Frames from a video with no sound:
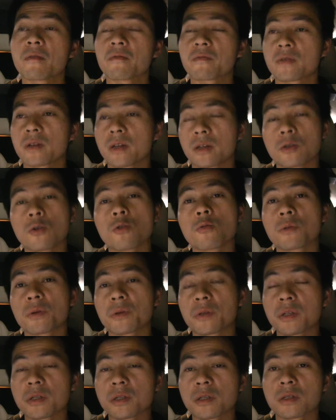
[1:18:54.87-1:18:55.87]
if they know
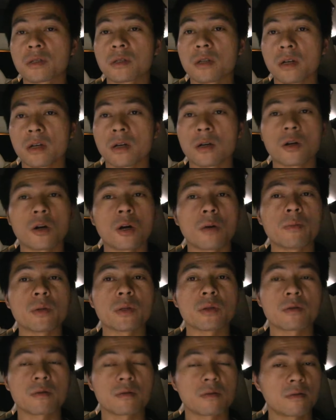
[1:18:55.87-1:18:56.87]
that this is like a
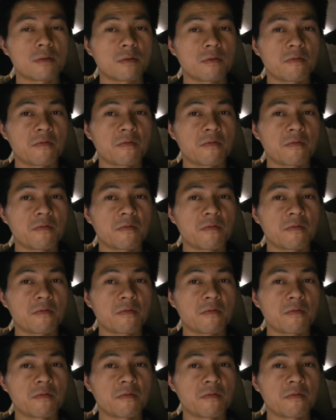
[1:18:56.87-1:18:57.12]
common